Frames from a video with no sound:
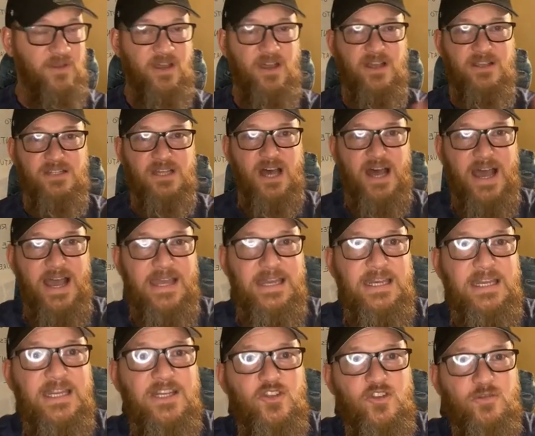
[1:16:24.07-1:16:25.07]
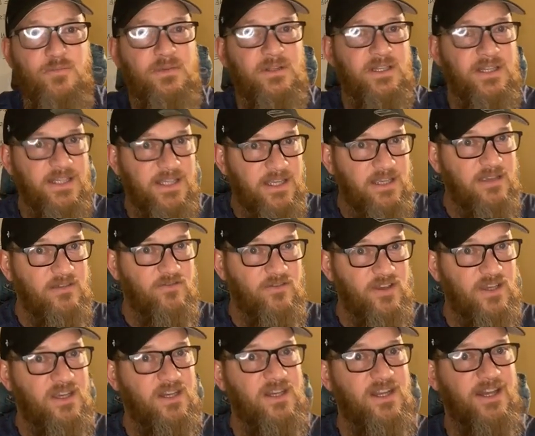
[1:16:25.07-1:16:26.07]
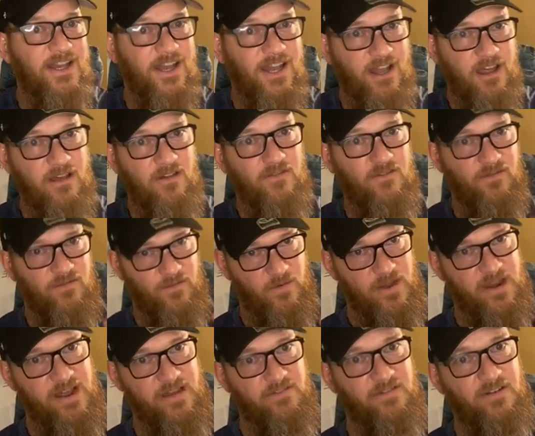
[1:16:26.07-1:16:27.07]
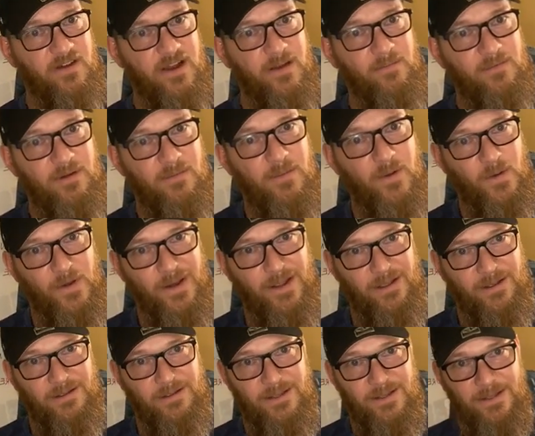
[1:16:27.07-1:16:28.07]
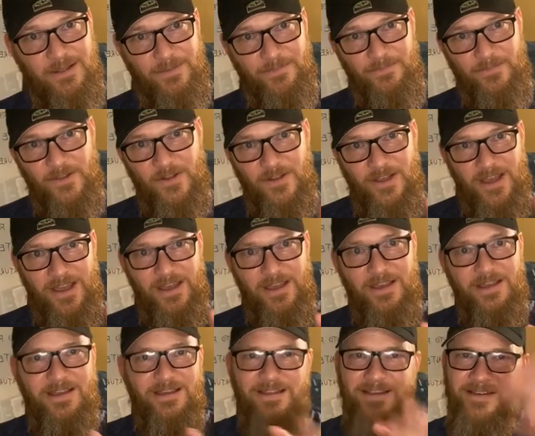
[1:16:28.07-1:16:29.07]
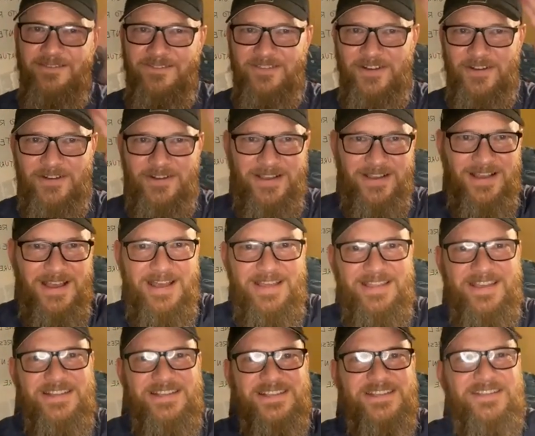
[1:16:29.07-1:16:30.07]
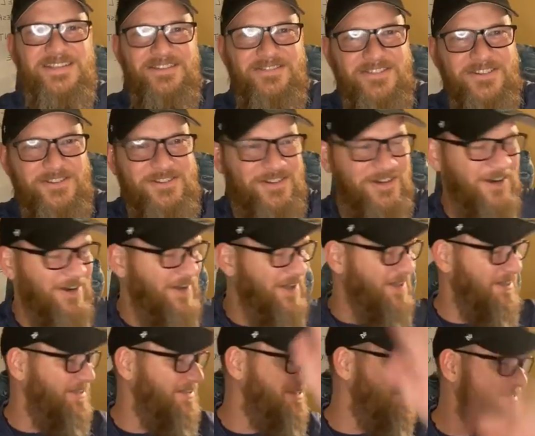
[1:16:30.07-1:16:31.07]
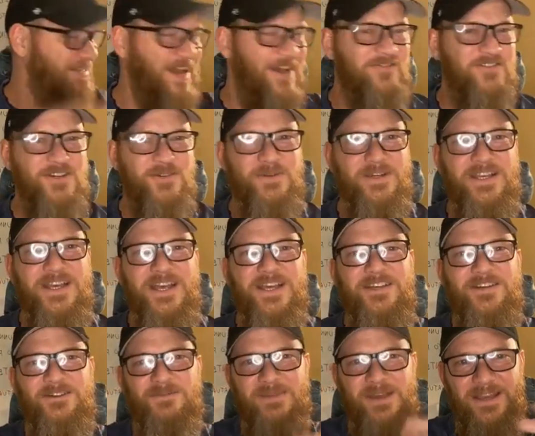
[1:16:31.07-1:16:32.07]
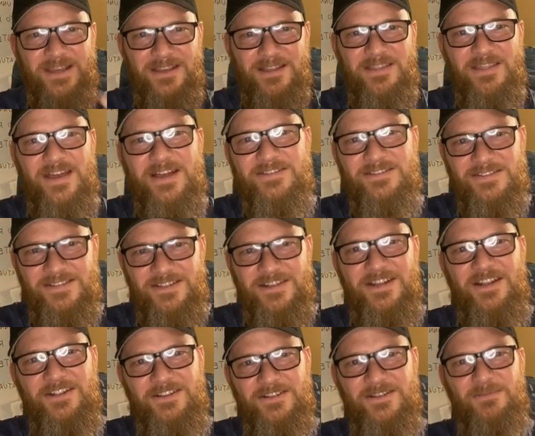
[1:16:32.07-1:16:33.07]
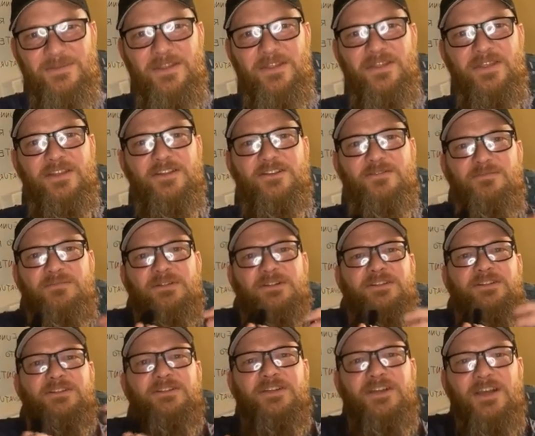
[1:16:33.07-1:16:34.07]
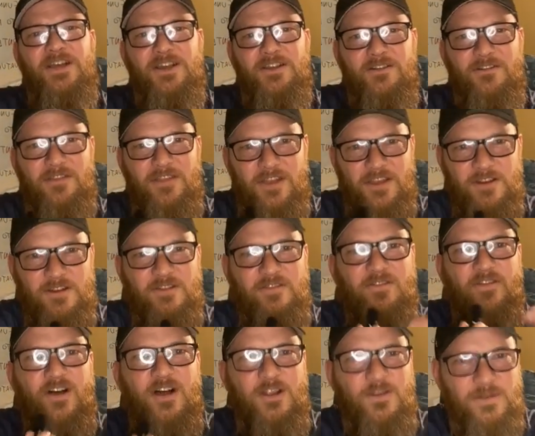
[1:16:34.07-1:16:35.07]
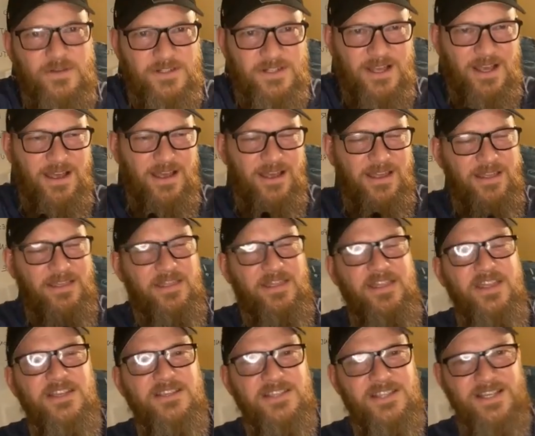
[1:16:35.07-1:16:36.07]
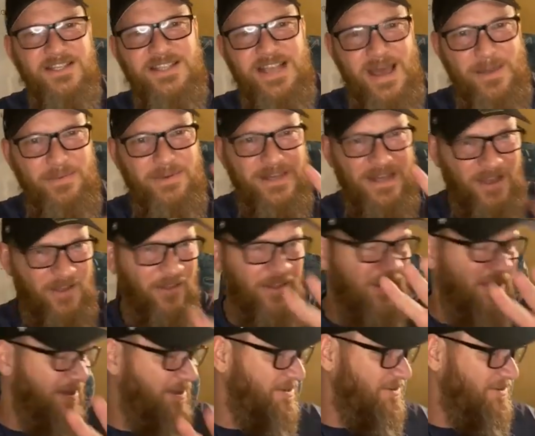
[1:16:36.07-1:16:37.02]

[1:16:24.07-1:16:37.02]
Because I need to believe in and love whatever I'm promoting. Okay? This is in the future. This is after we get you making thousands of dollars a month and you're building your thing and your followers. These things happen down the